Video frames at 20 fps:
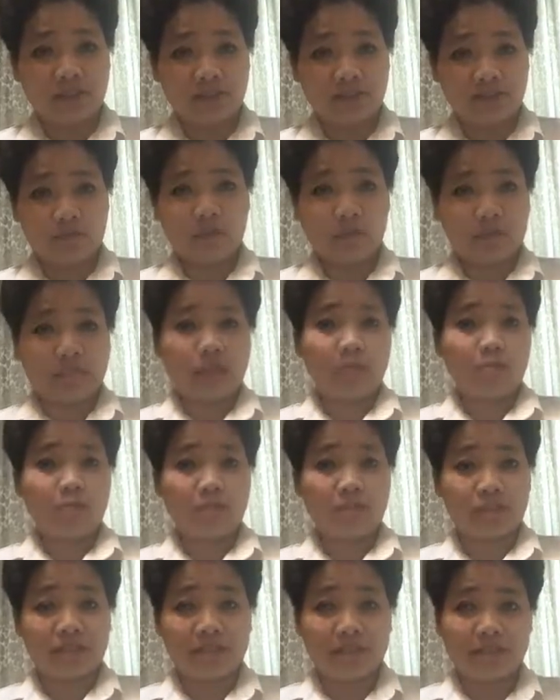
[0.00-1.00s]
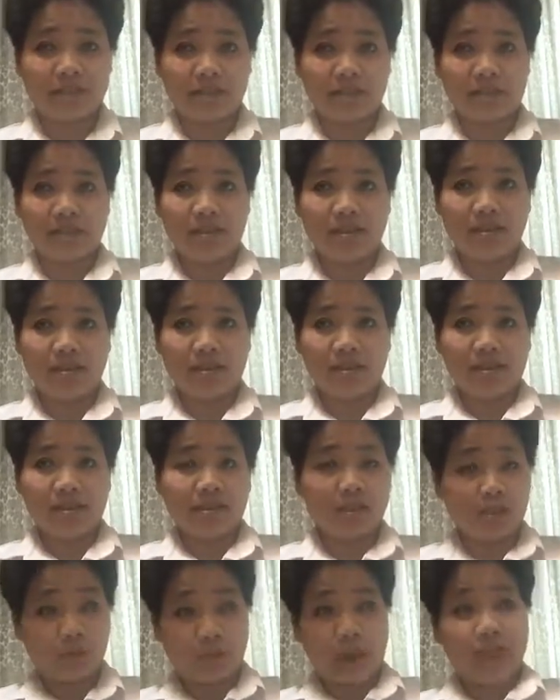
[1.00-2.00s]
your dental business
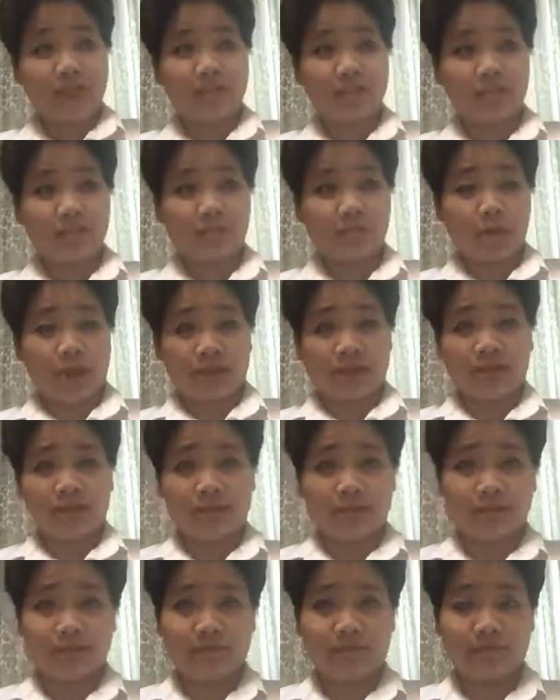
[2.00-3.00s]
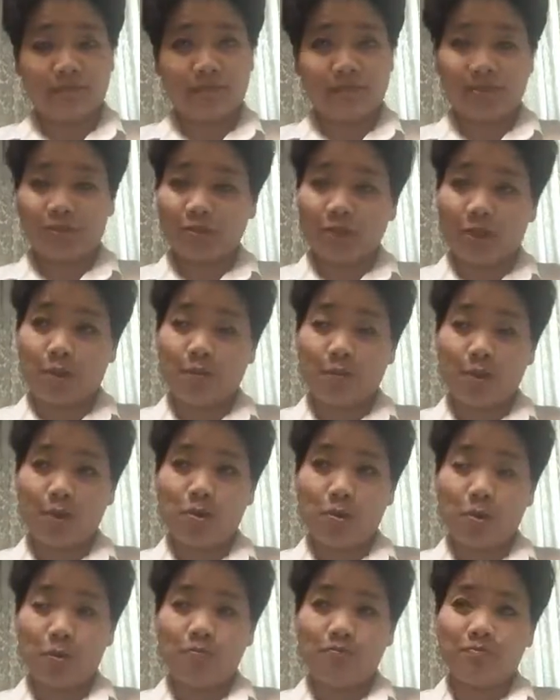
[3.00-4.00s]
is to buy another practice. So I went
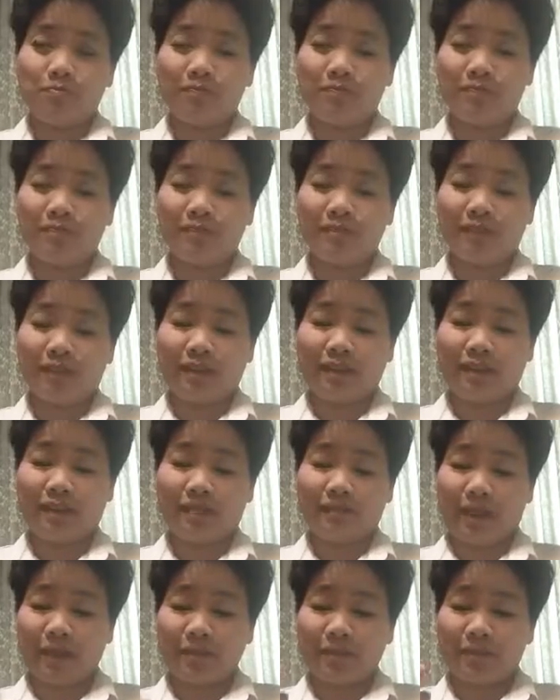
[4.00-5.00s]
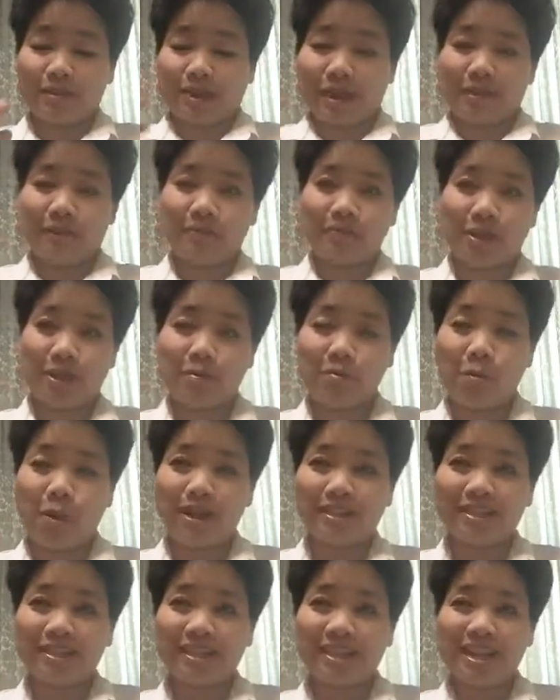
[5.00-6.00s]
home after I
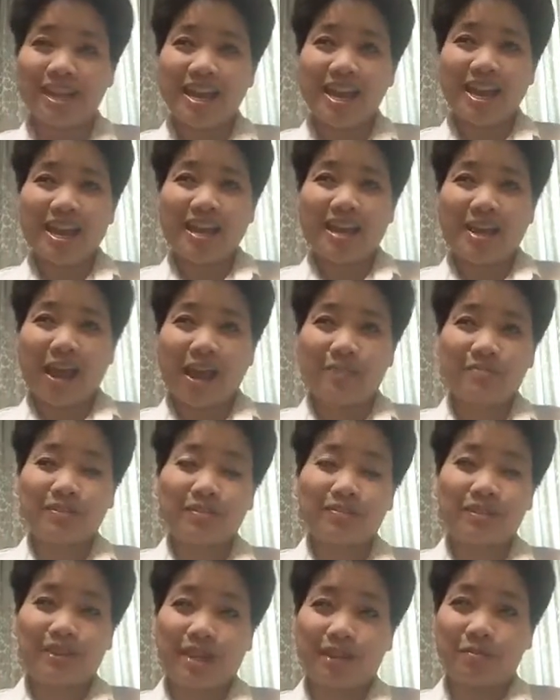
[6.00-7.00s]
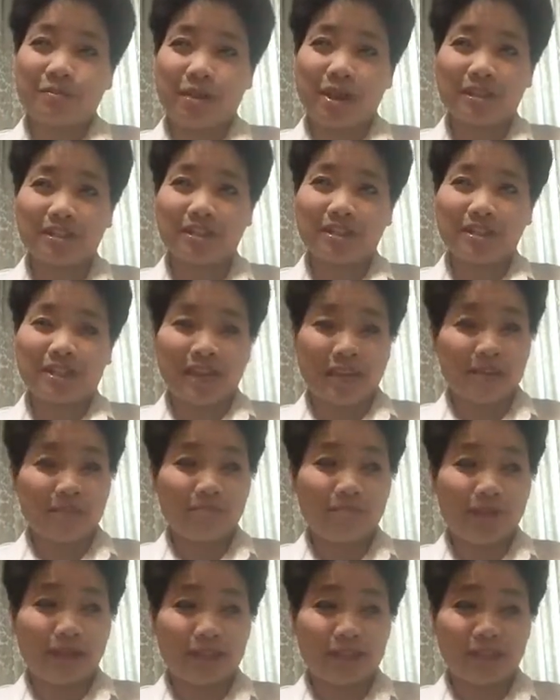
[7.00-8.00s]
watched the tape.
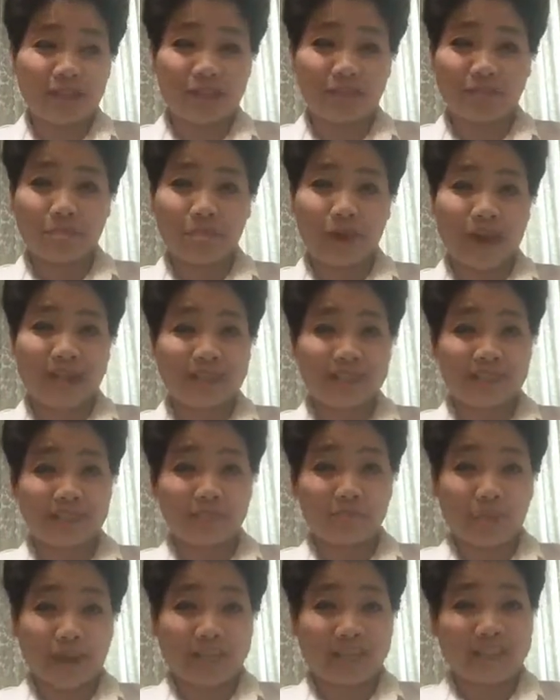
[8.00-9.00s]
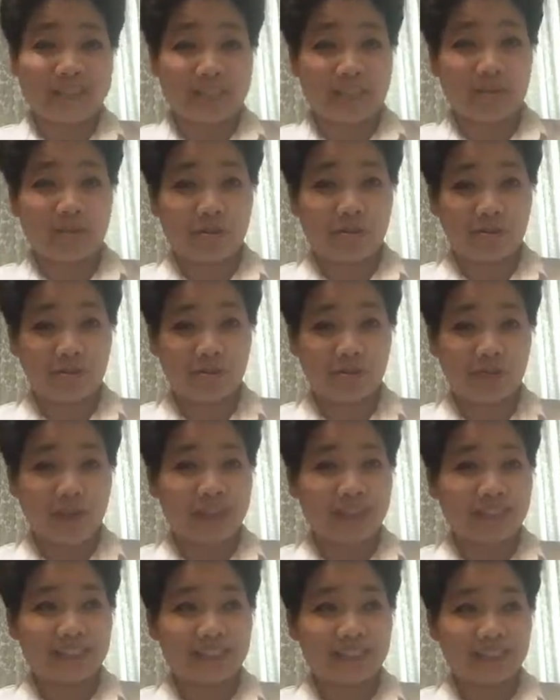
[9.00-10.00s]
I started buying dental
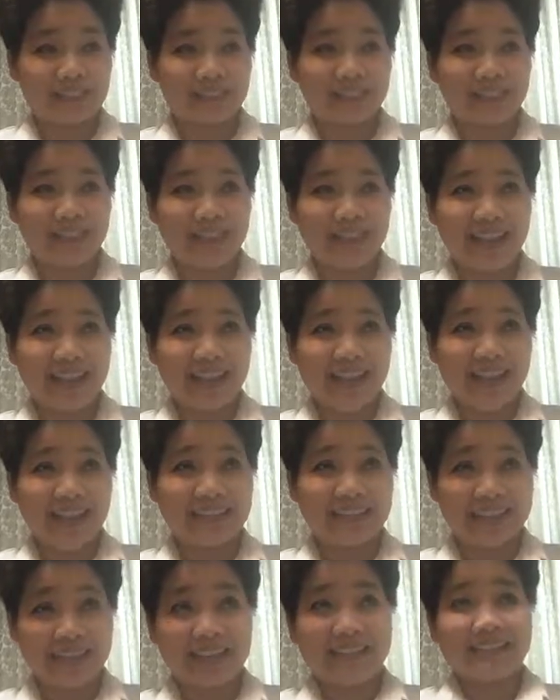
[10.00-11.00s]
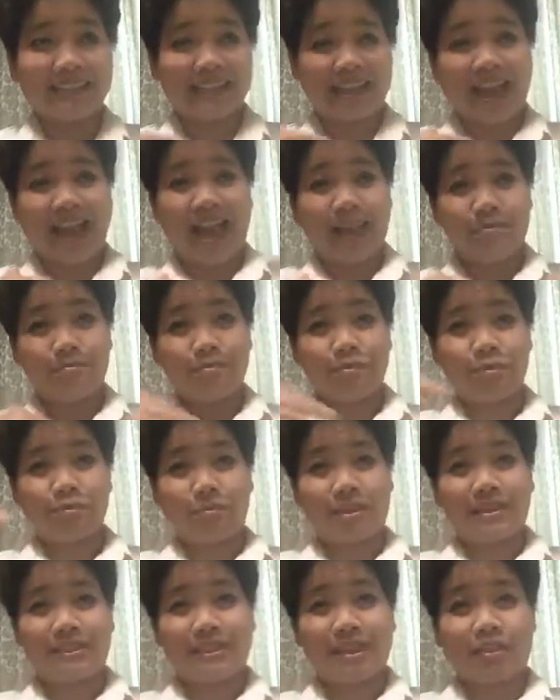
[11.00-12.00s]
practices, and yes, I built
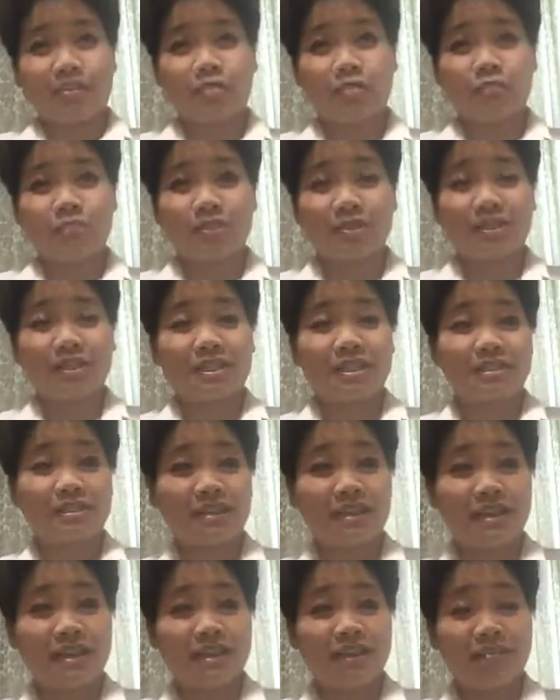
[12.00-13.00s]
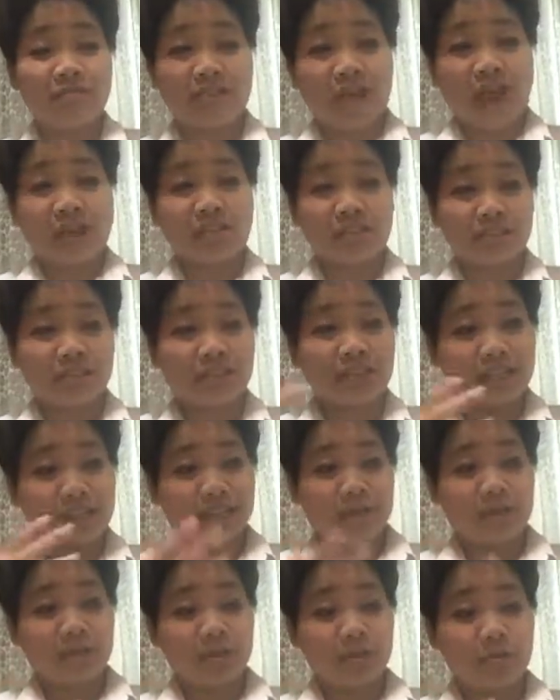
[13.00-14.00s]
my dental business faster than
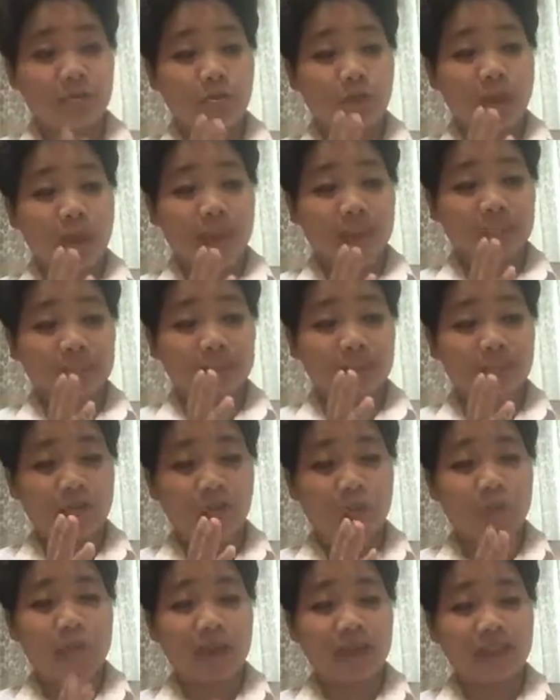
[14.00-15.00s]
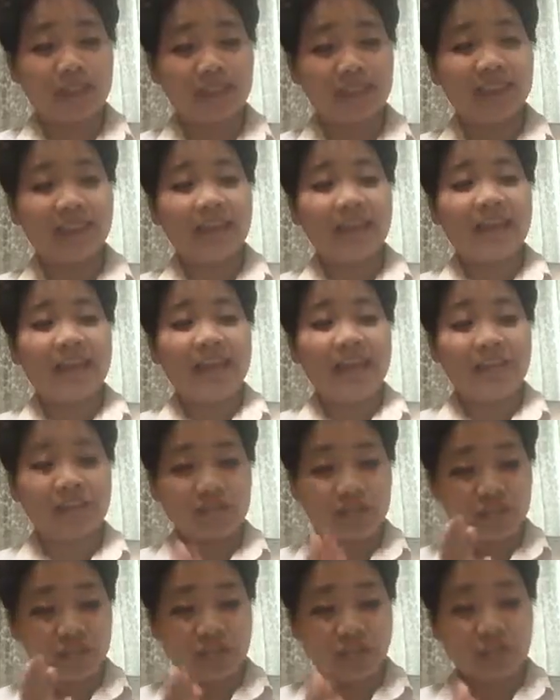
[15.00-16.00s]
somebody who has one and
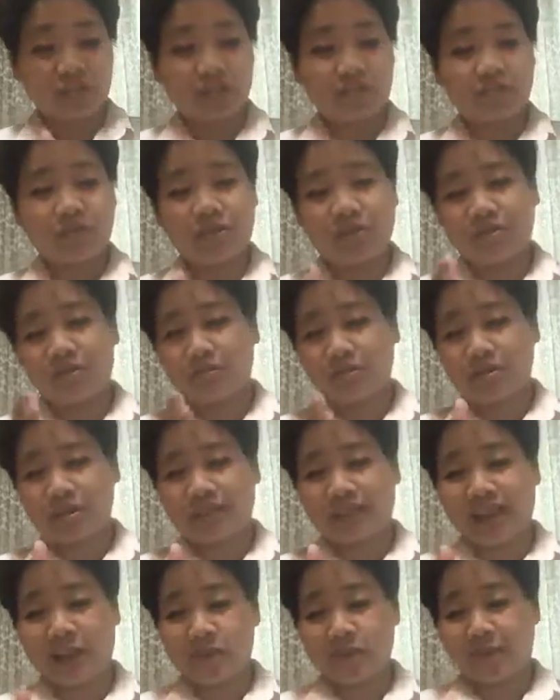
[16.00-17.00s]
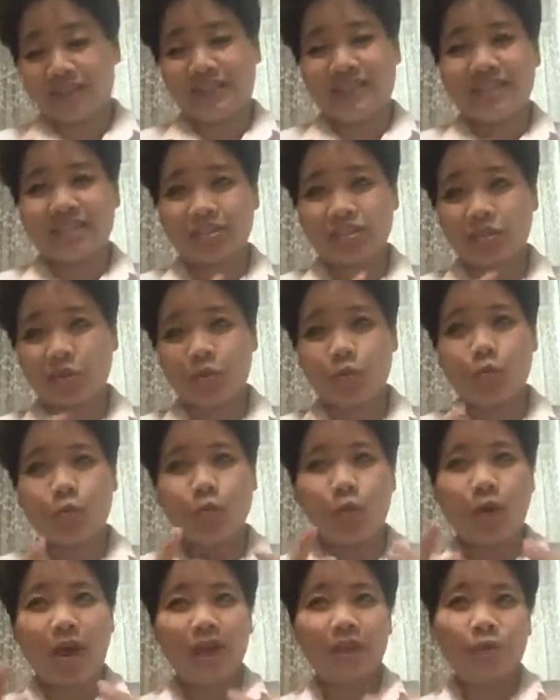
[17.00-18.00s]
just concentrate on building that one. There's no
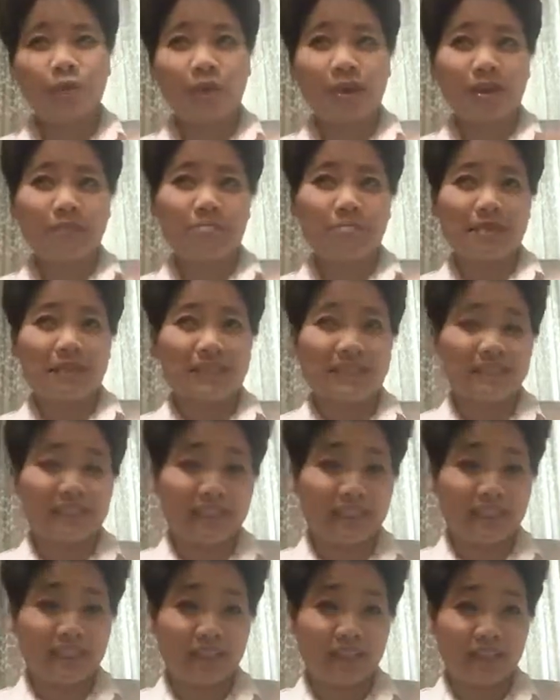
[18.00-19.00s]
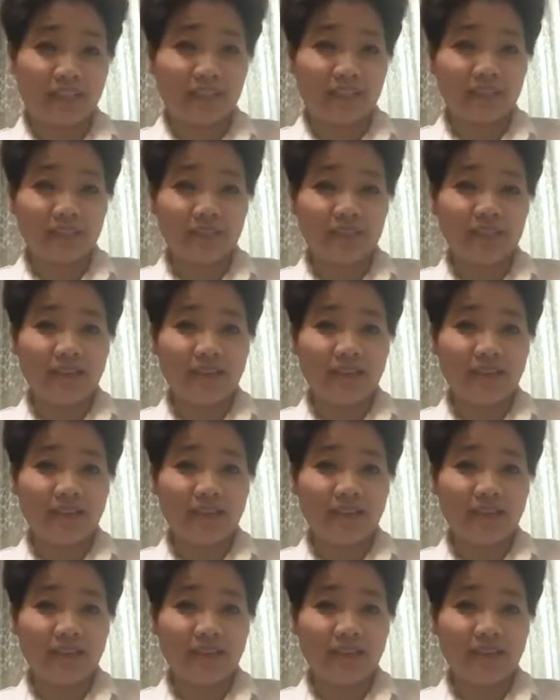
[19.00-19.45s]
one way better than the other.